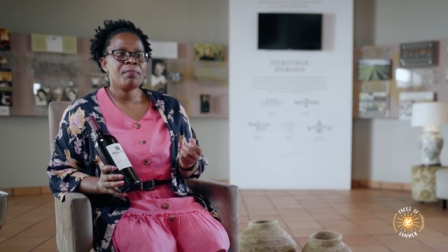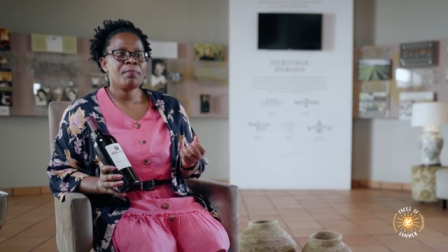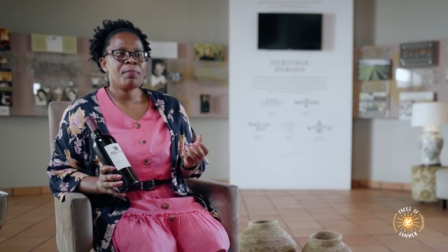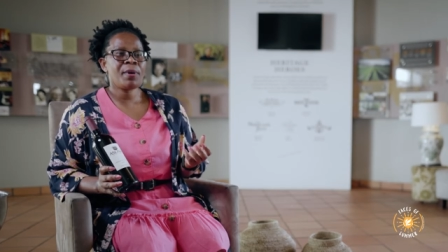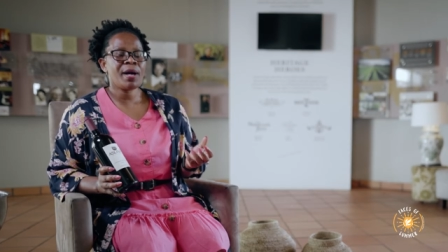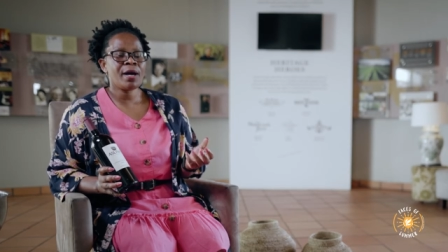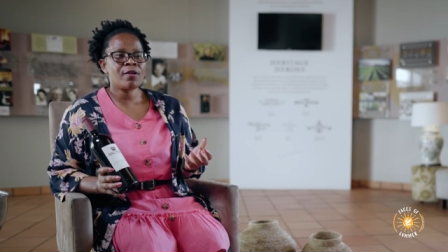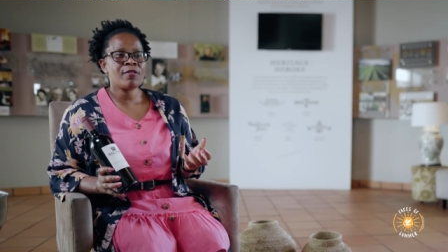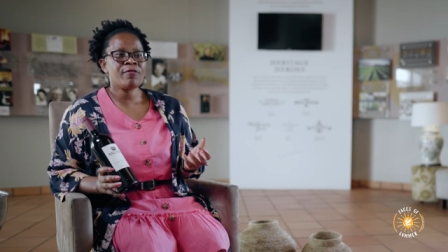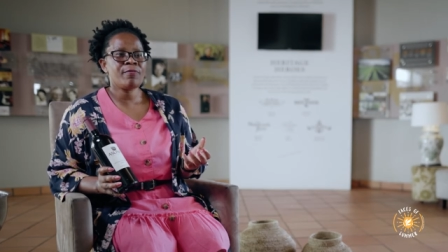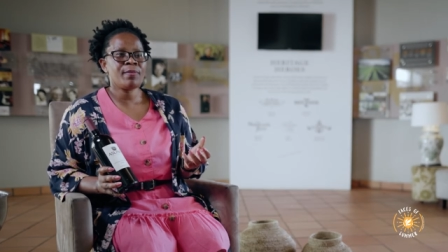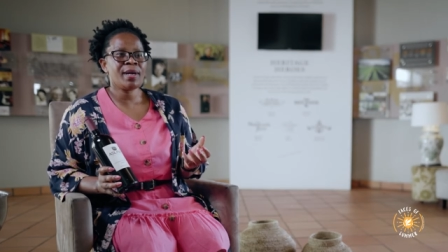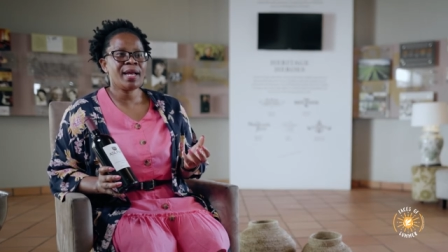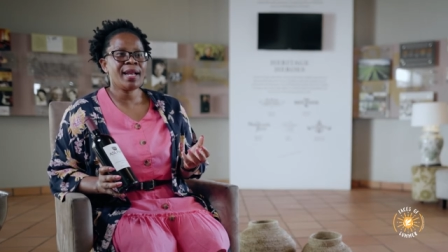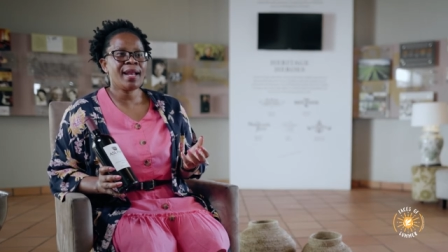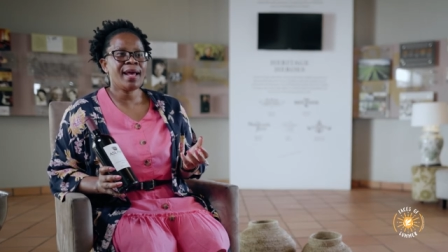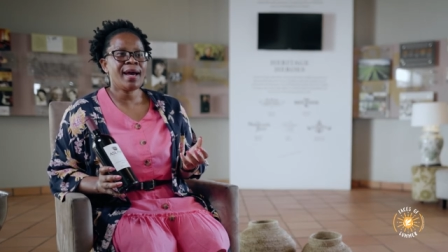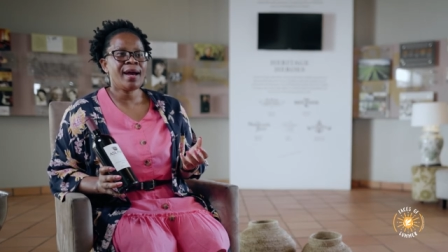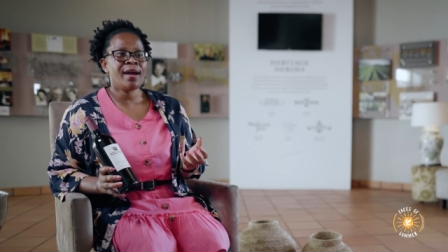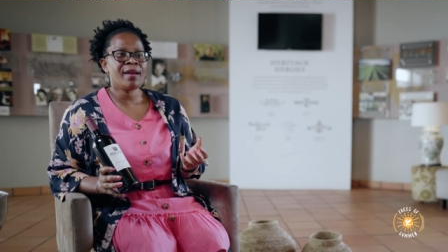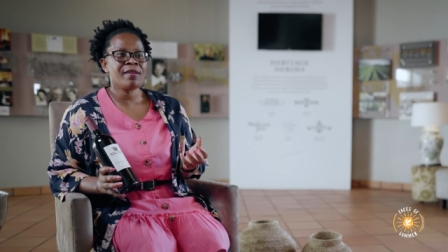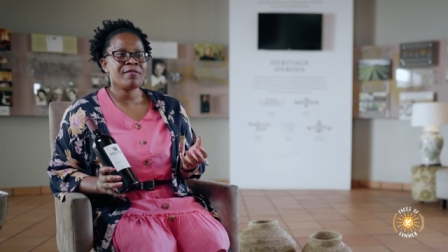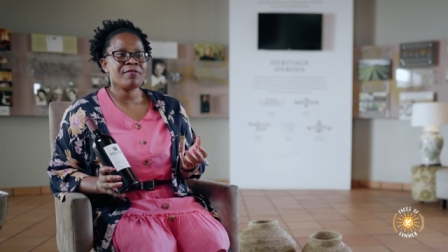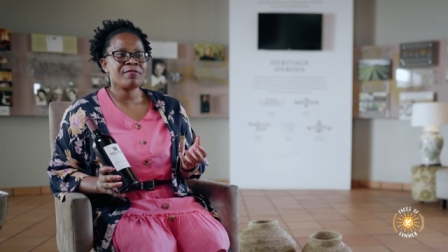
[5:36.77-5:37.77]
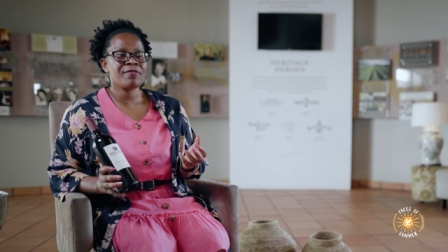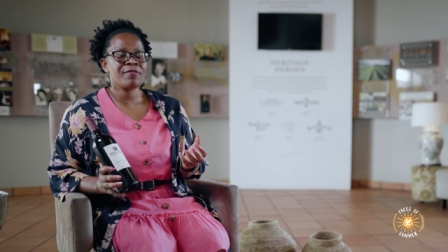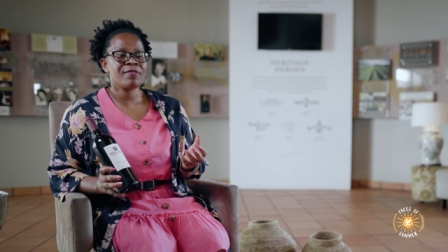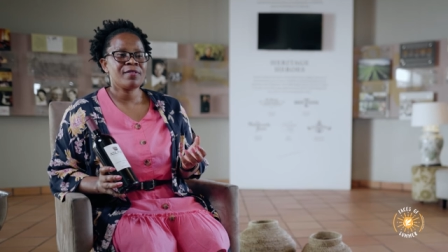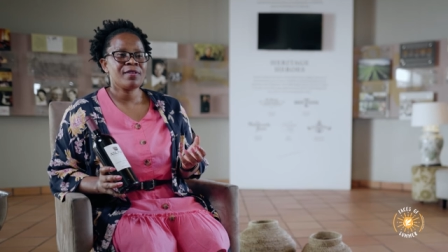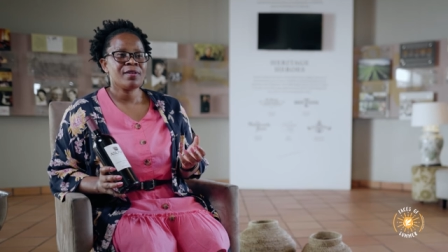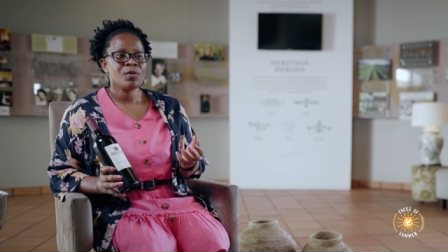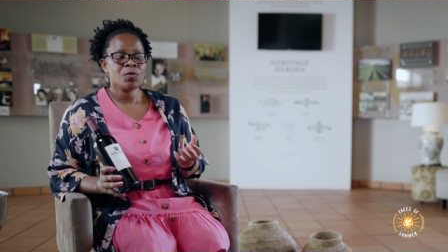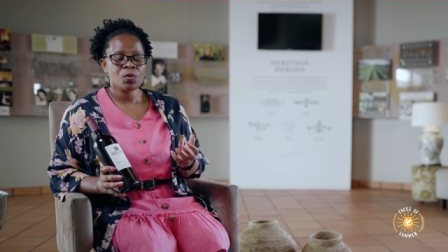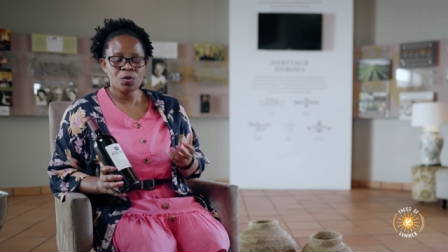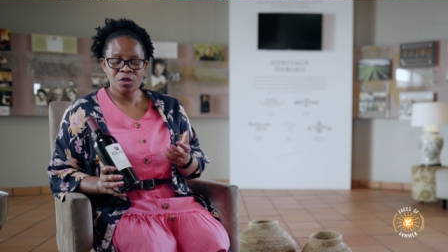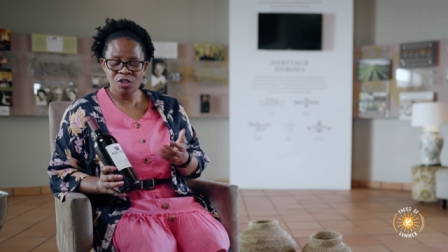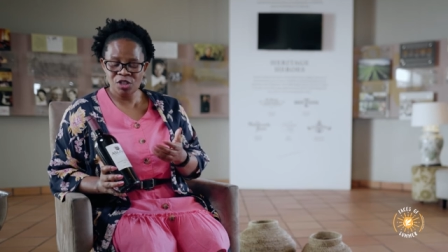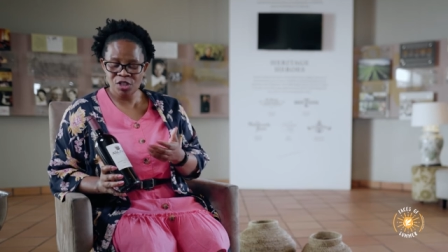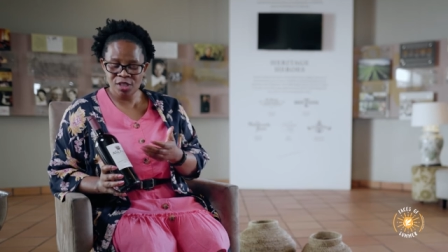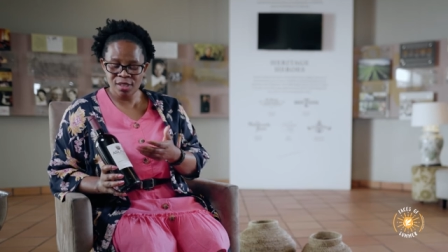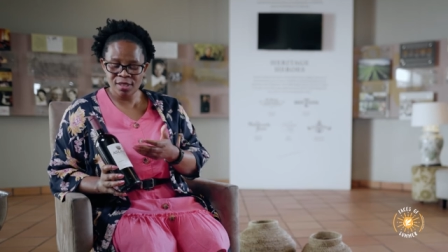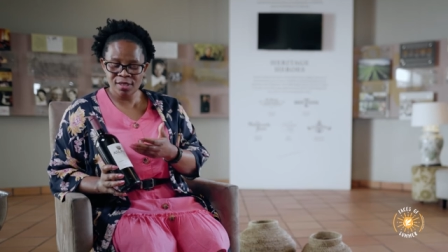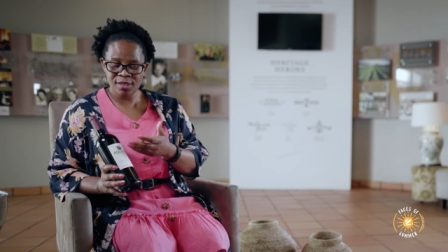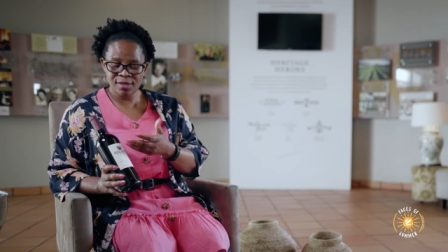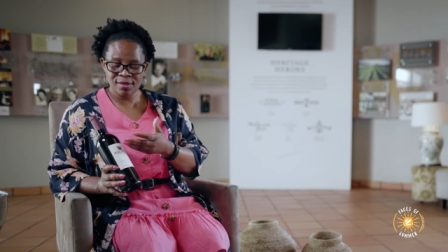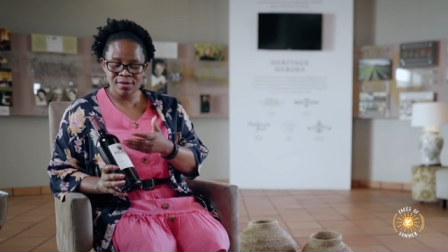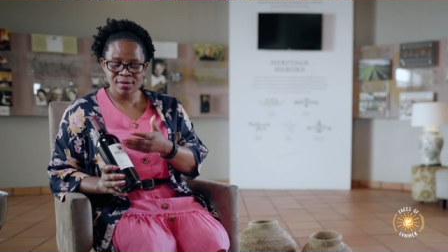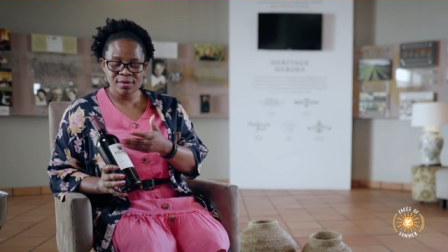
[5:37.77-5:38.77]
part of my life, which
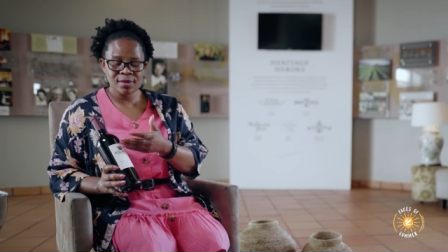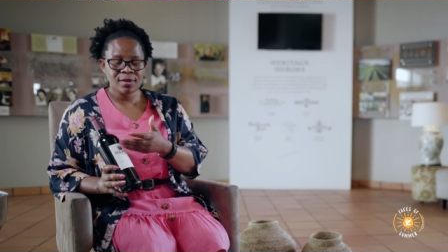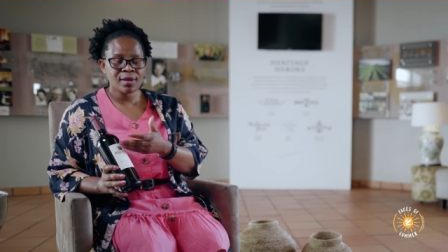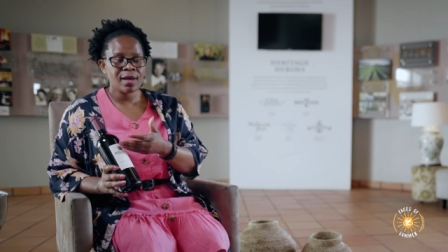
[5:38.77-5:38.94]
is